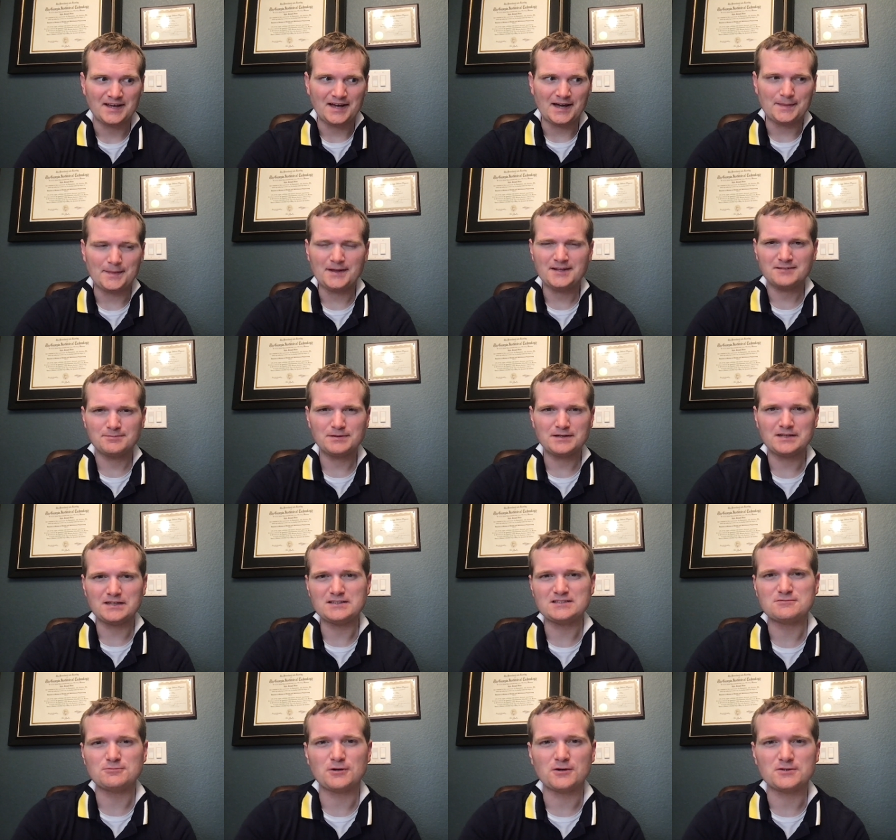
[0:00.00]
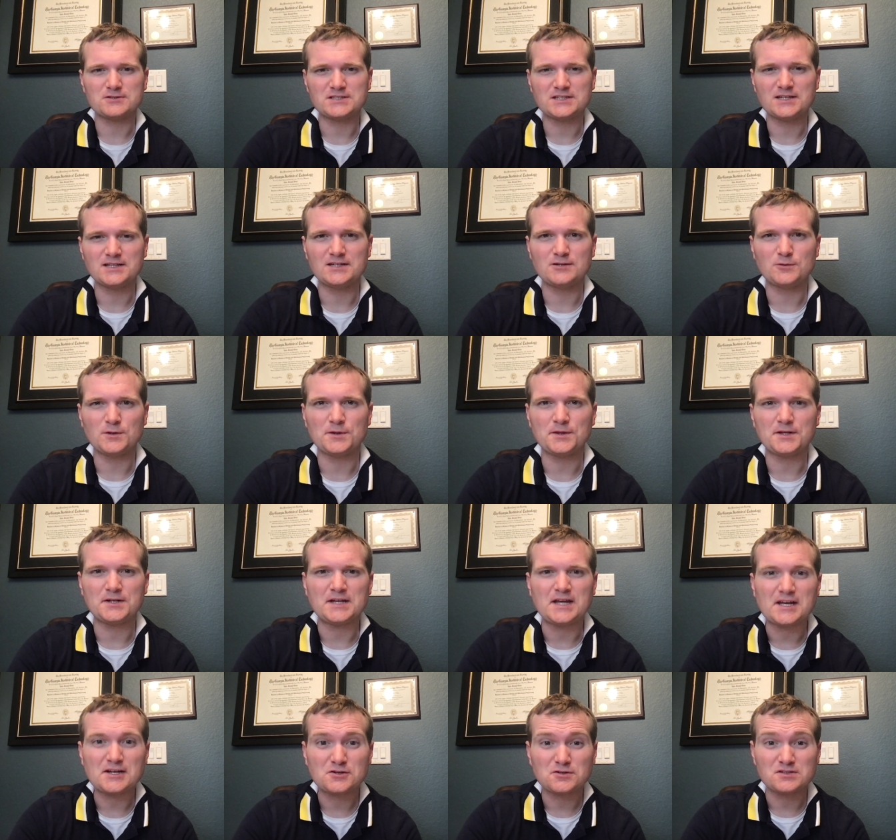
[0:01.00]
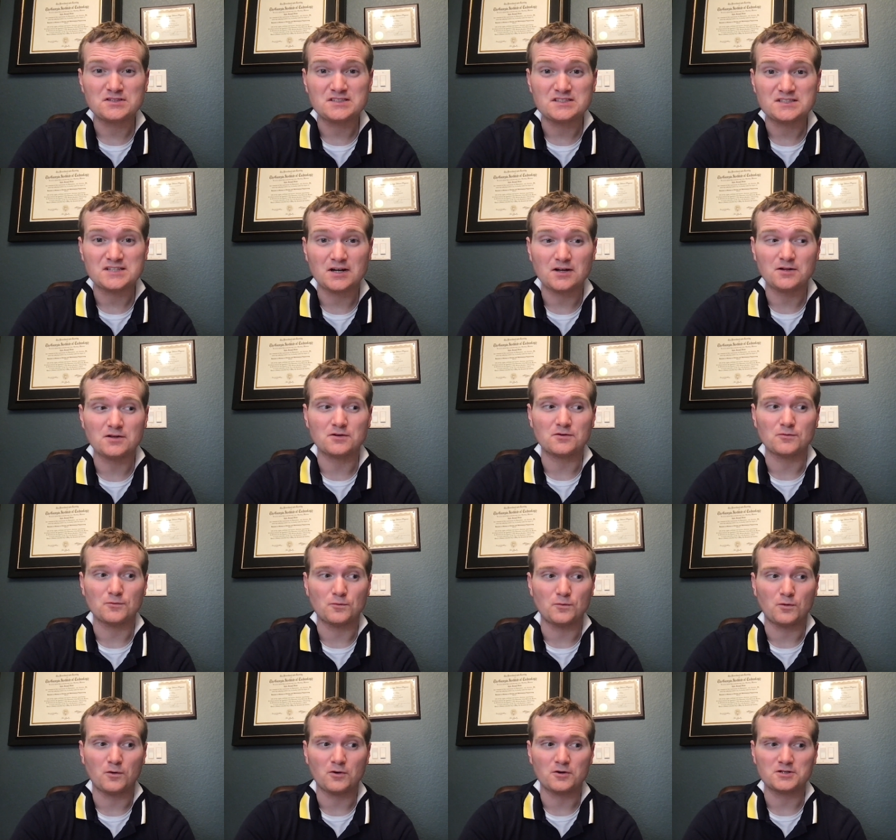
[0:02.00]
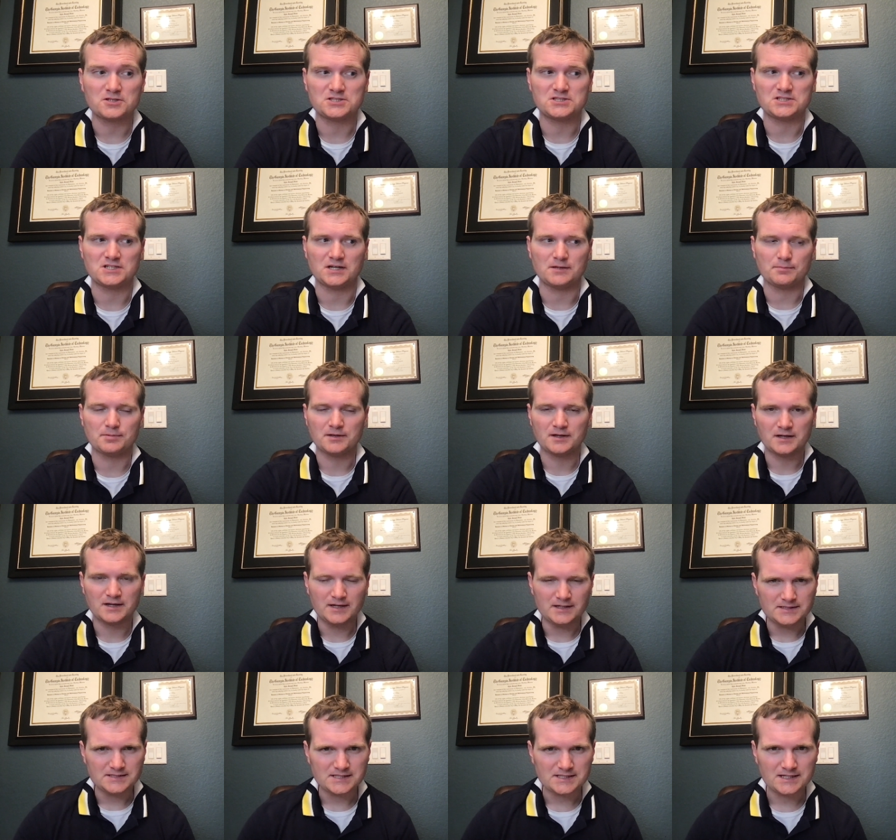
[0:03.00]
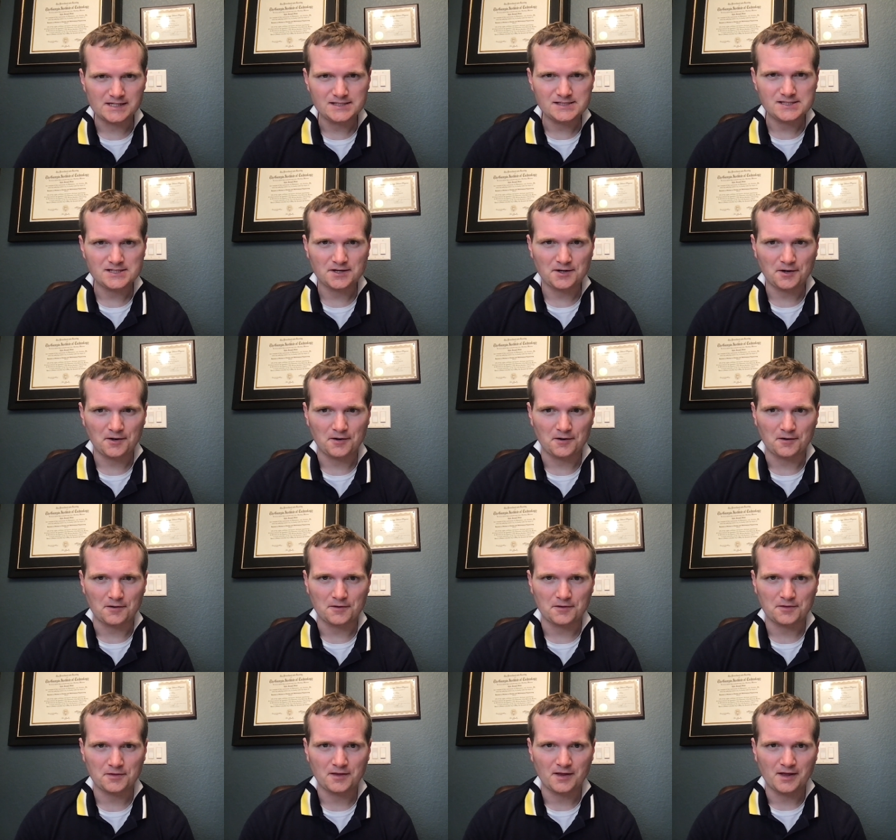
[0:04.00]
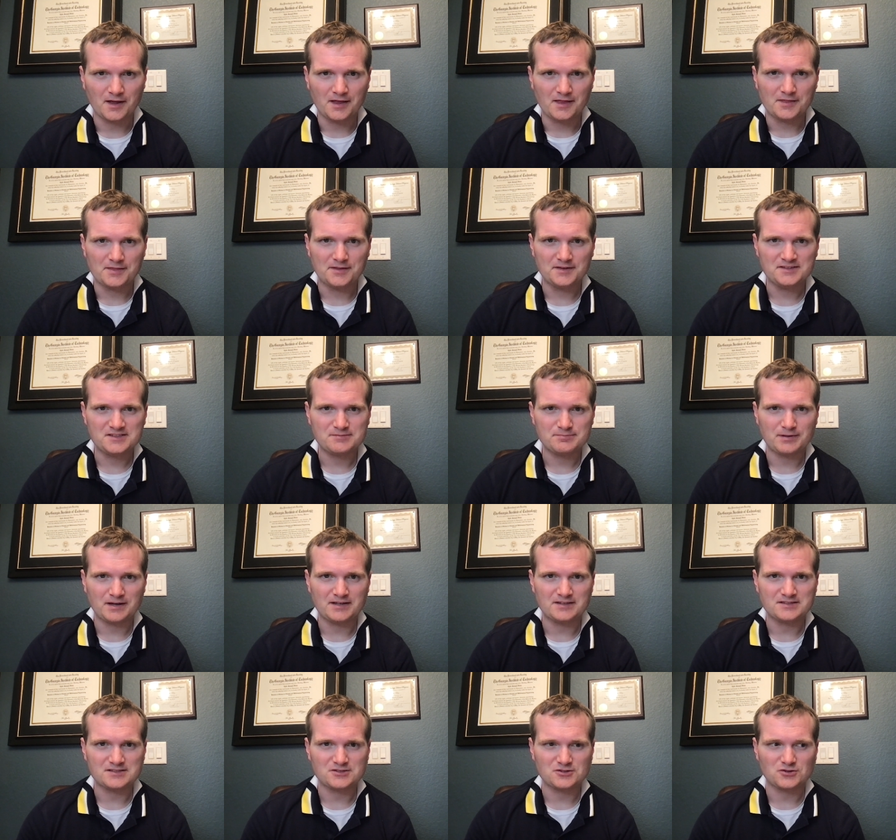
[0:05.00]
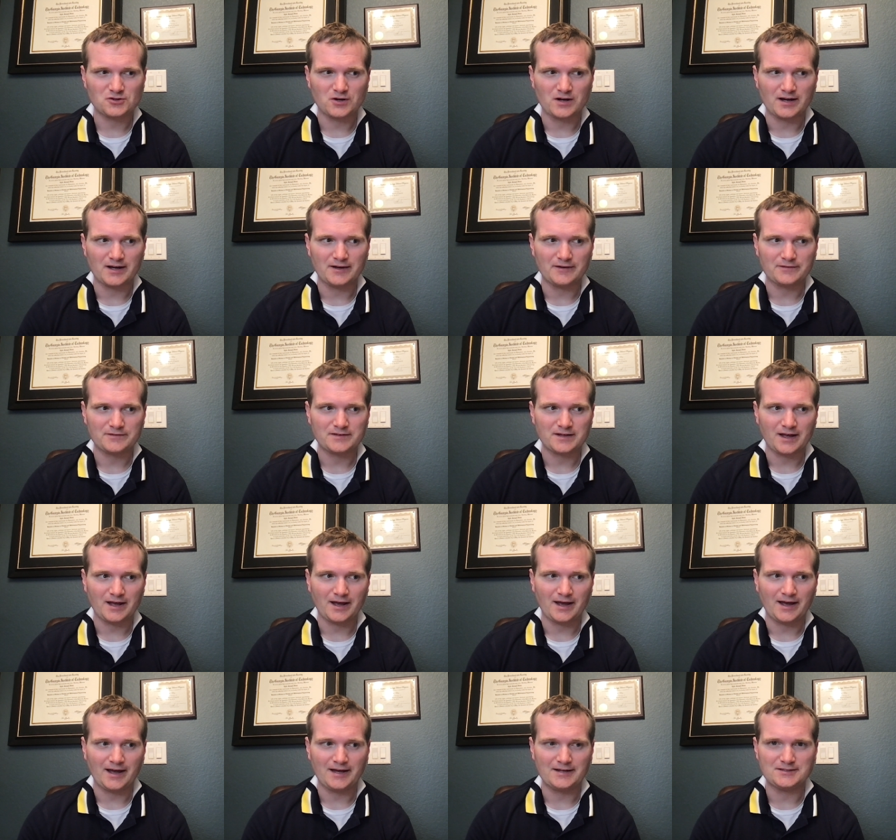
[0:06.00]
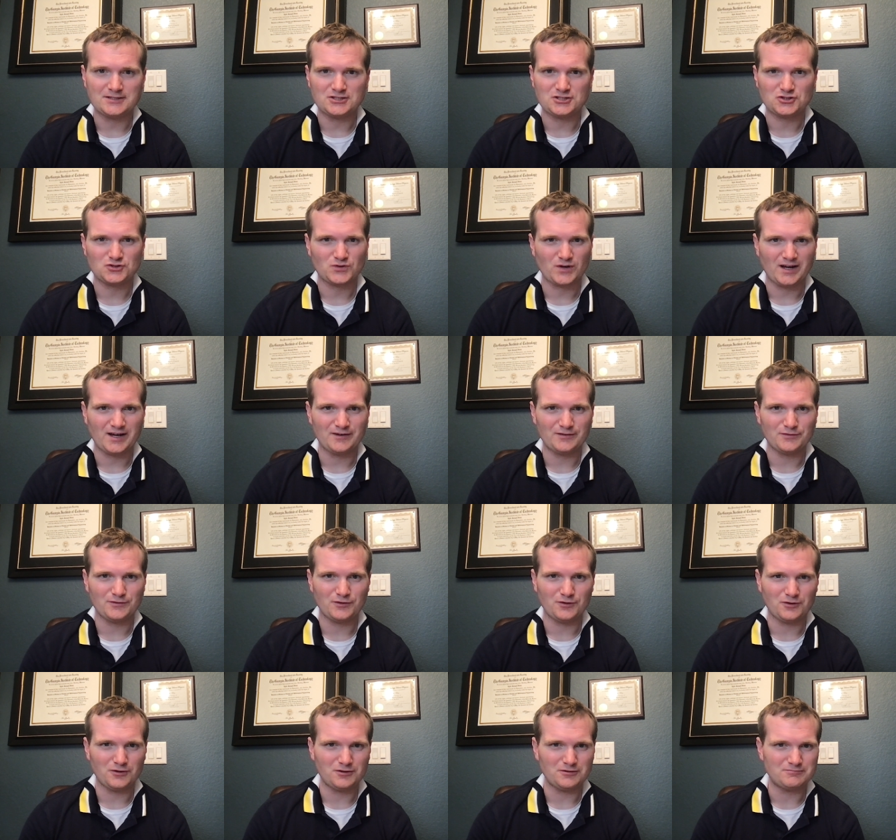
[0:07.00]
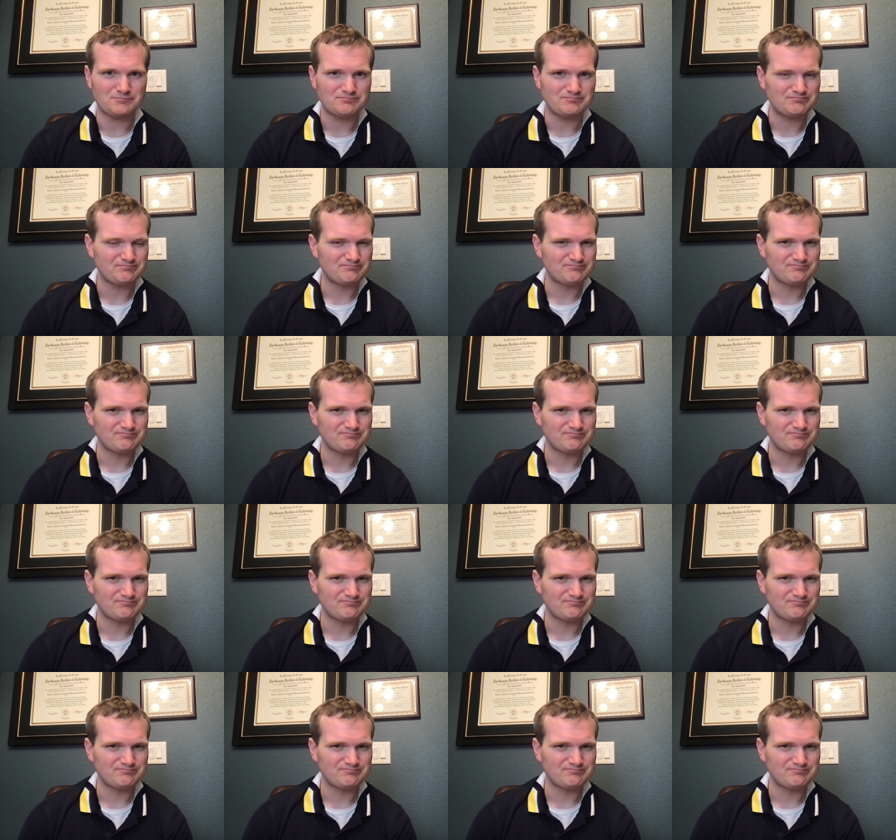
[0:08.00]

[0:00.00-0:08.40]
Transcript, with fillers: And that's because we are dealing with an interstellar warship. To get to Earth, this spacecraft had to travel,